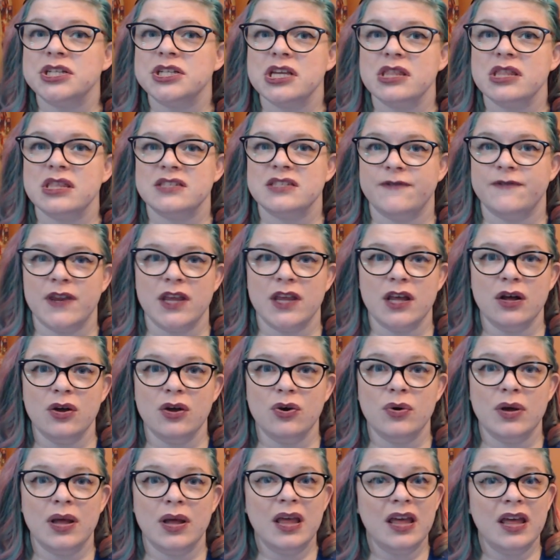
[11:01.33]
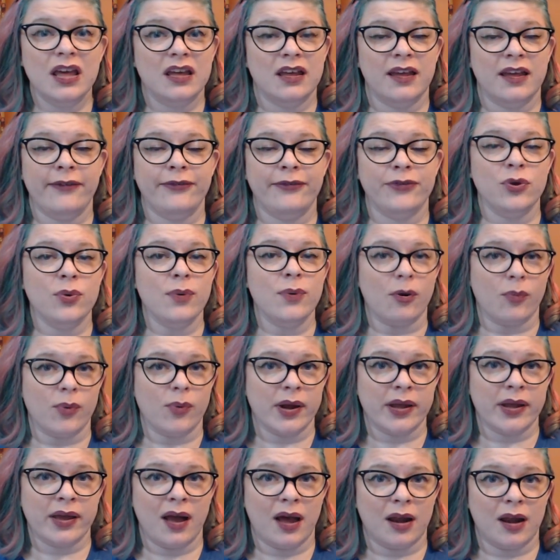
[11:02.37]
this video. If you are
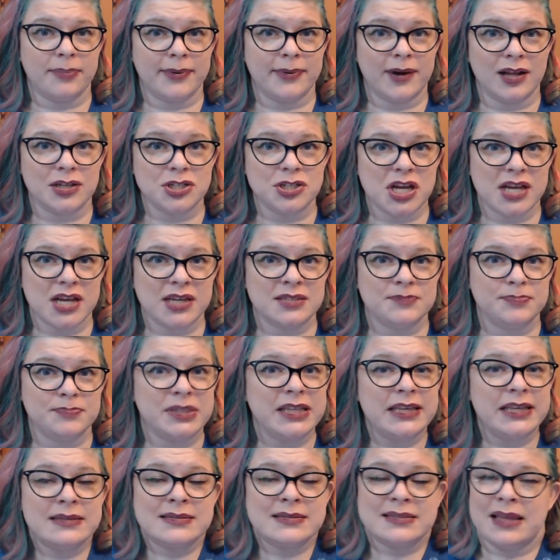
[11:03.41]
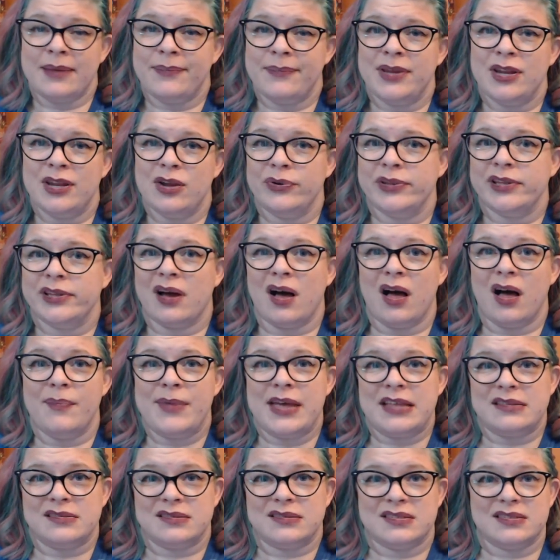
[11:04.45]
working on a project, please let me know in the
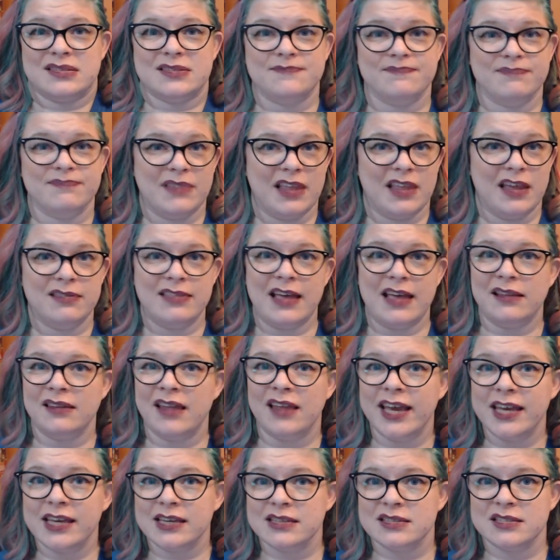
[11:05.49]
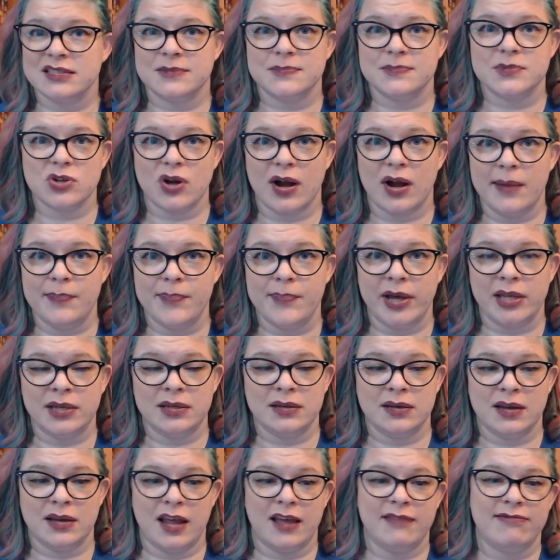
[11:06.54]
comments. Hit that like and subscribe
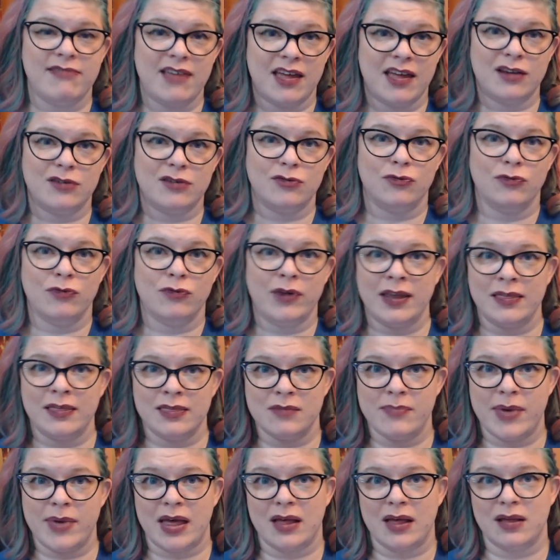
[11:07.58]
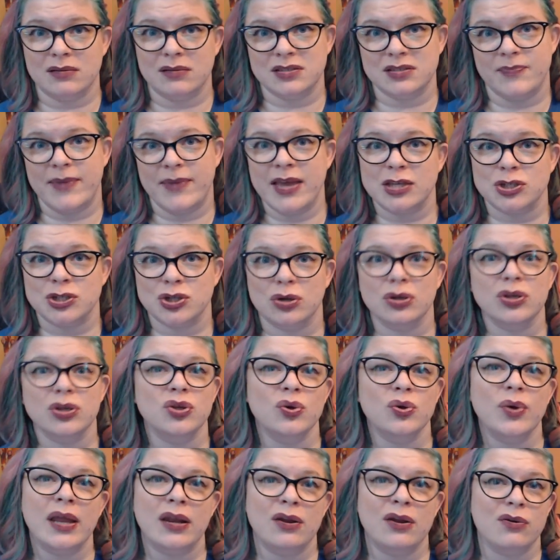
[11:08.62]
button, and then ring the bell to make sure
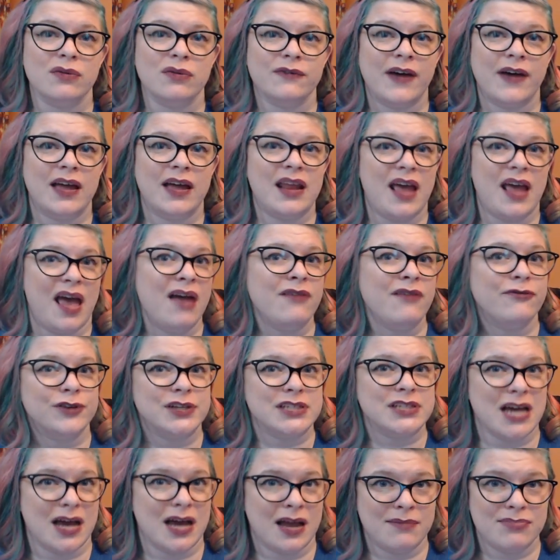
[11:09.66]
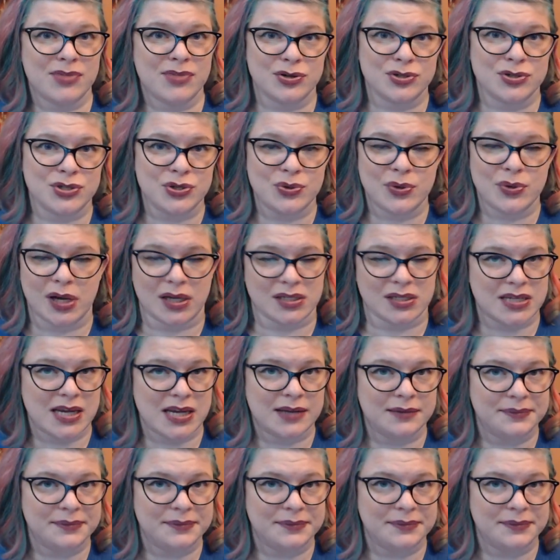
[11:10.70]
you get notified every time there's new content.